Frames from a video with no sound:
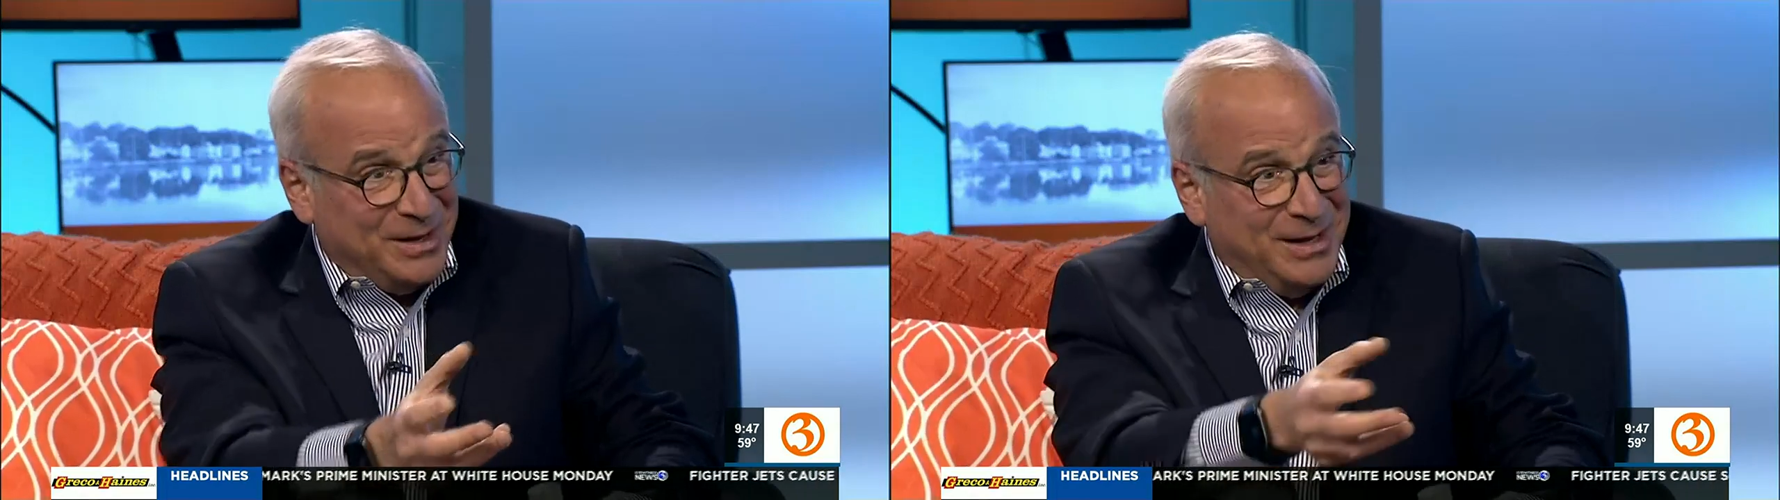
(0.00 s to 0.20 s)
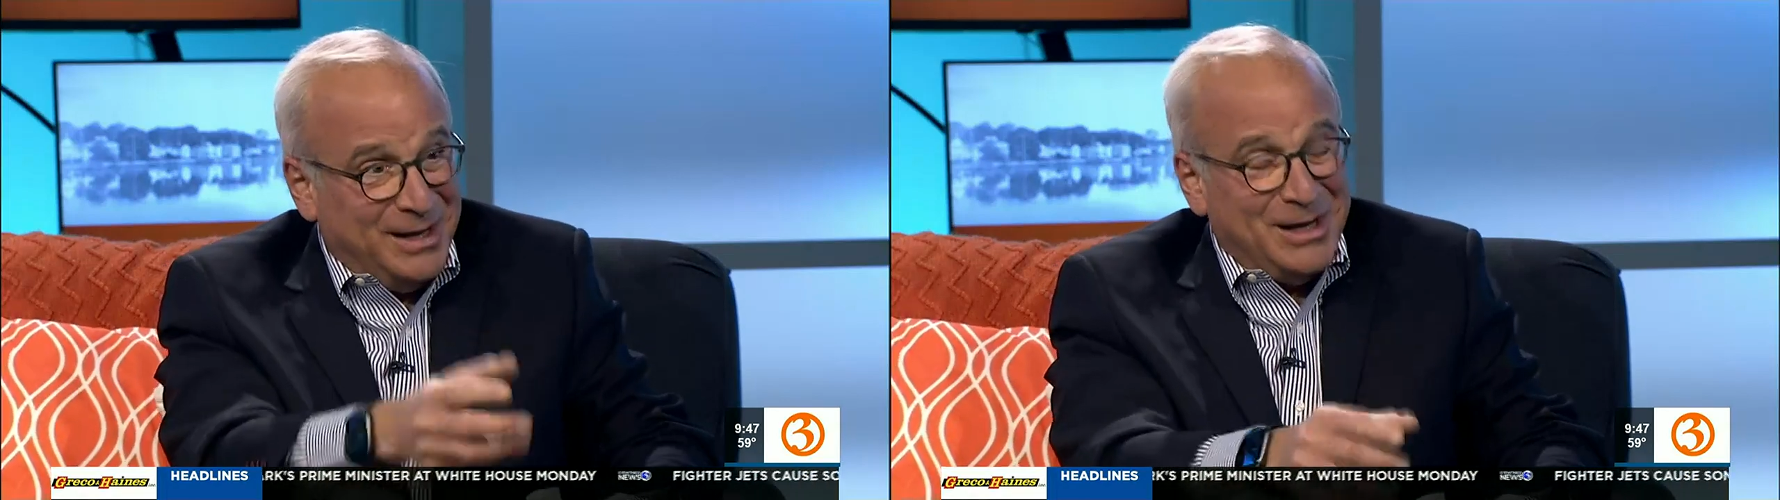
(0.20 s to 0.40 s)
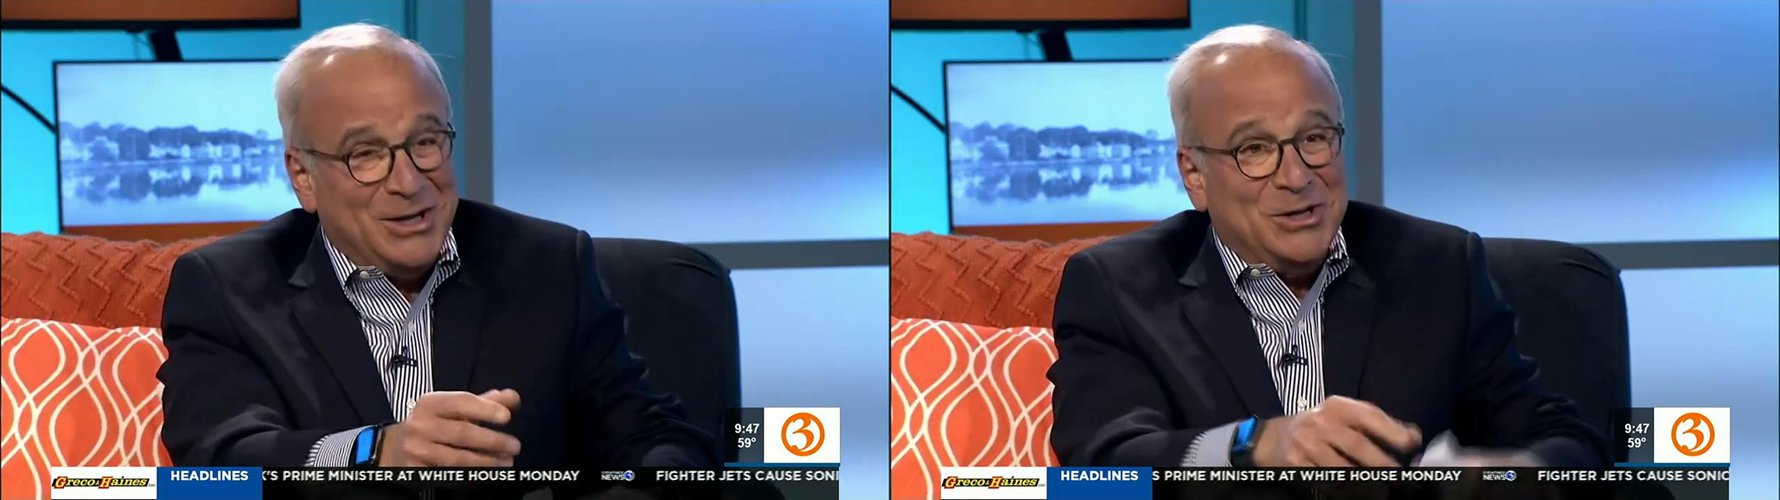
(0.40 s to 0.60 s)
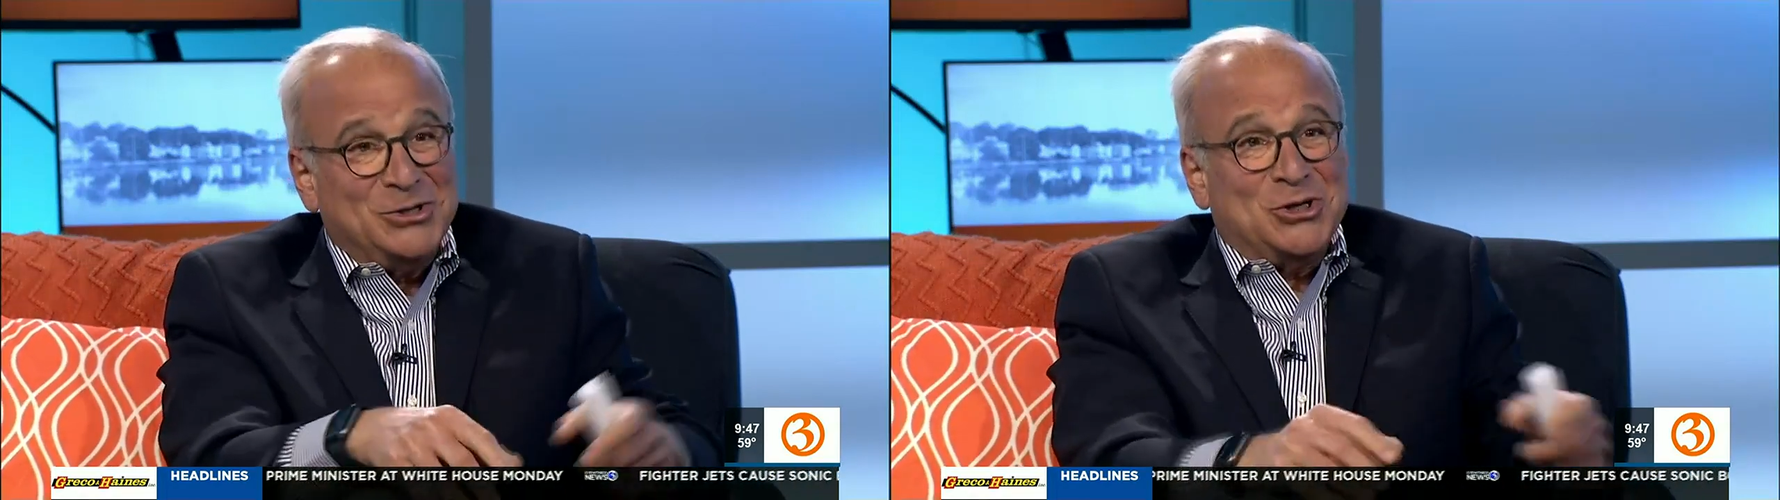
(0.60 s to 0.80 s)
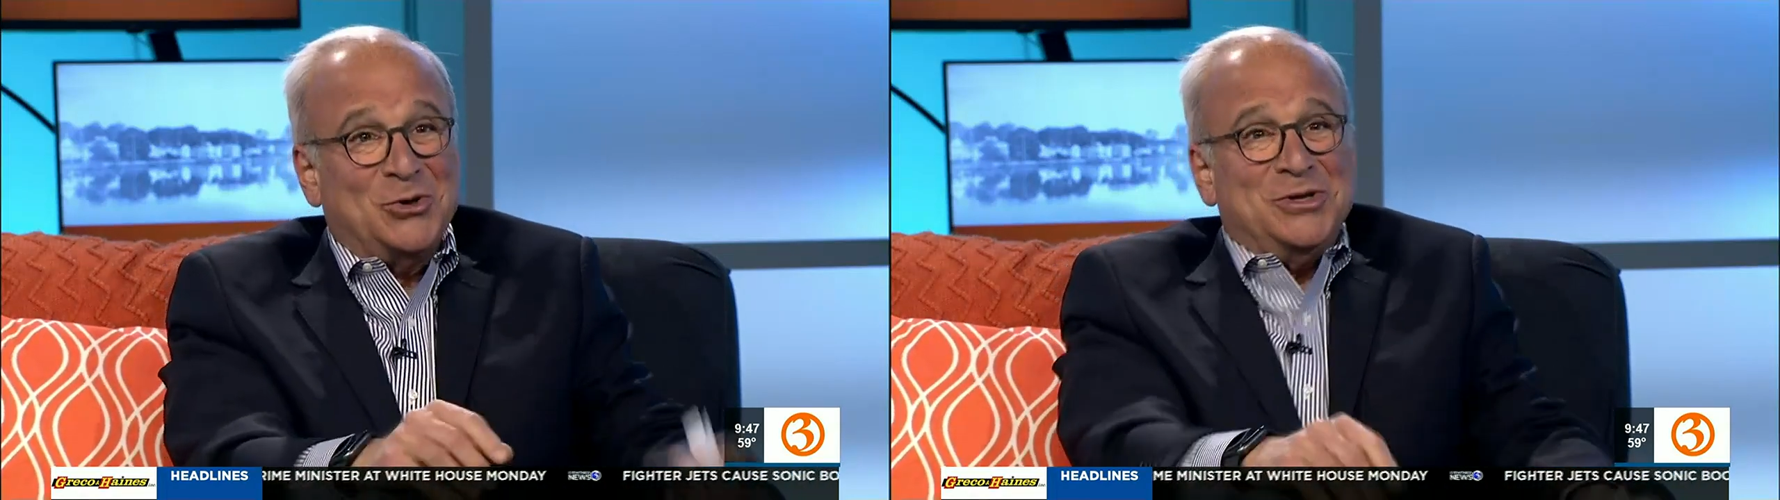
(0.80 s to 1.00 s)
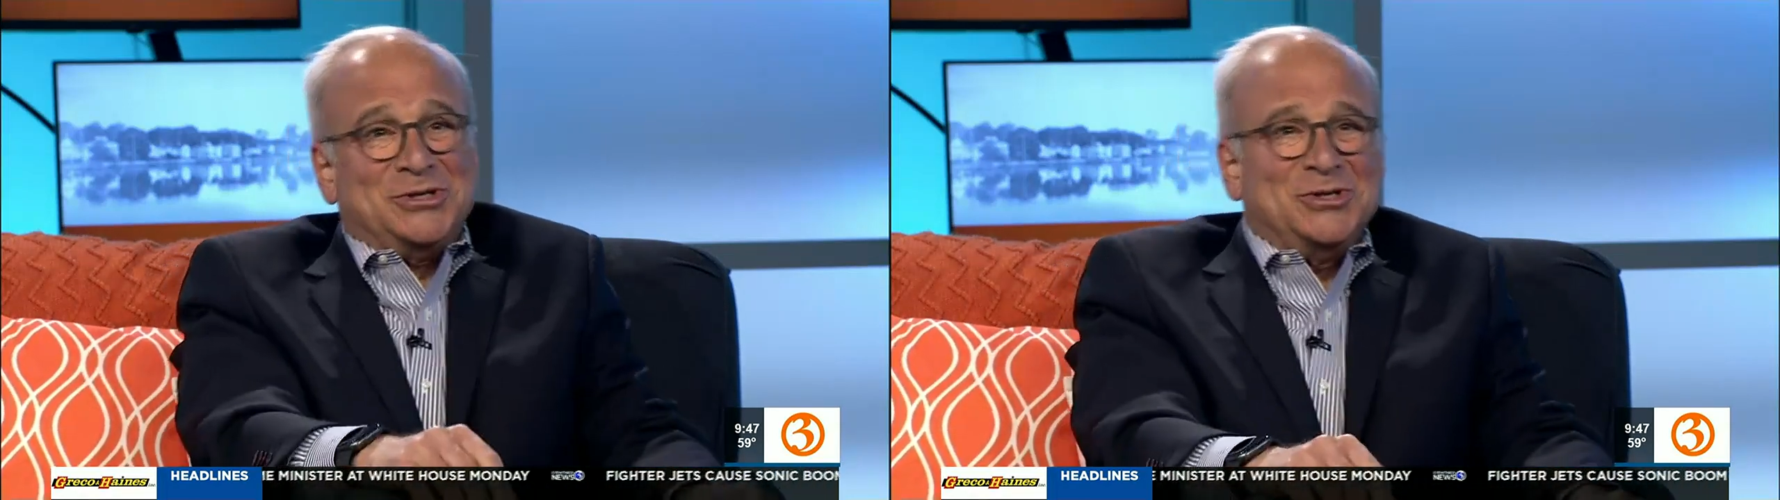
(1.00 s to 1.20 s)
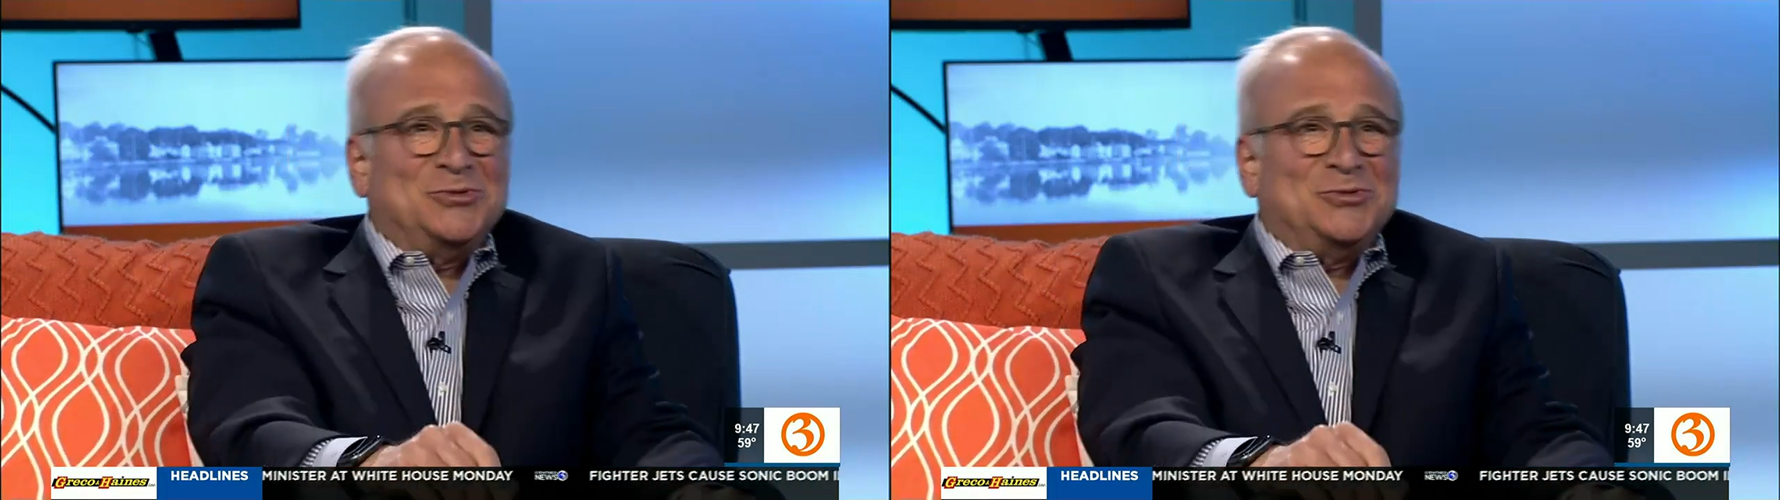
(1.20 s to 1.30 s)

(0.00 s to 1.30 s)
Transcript: Uh, exactly. So this